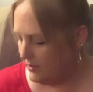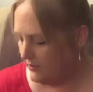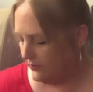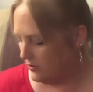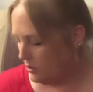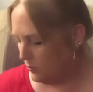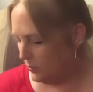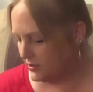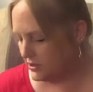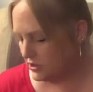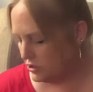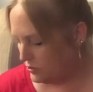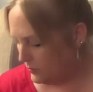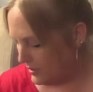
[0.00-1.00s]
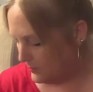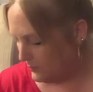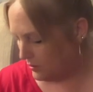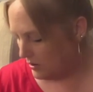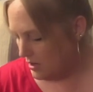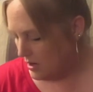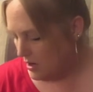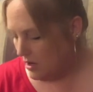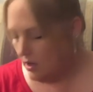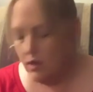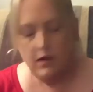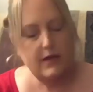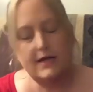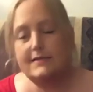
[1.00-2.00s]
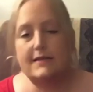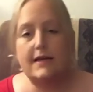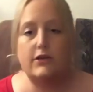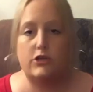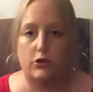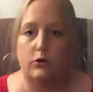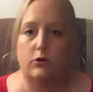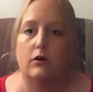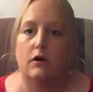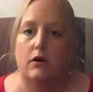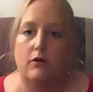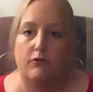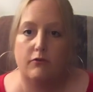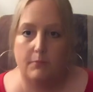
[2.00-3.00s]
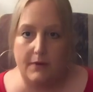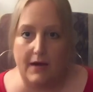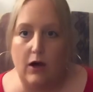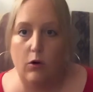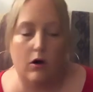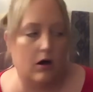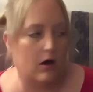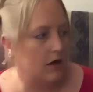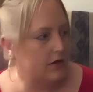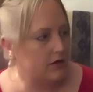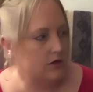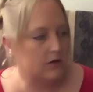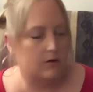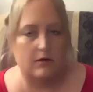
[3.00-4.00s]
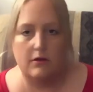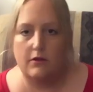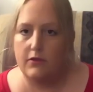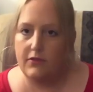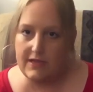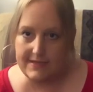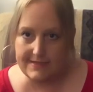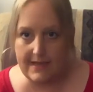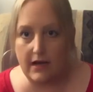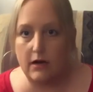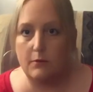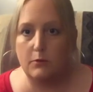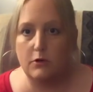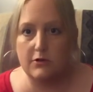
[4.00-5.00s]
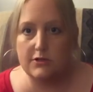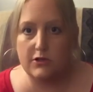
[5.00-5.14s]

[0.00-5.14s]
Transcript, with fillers: even know what to do anymore yes I do from now on, these animals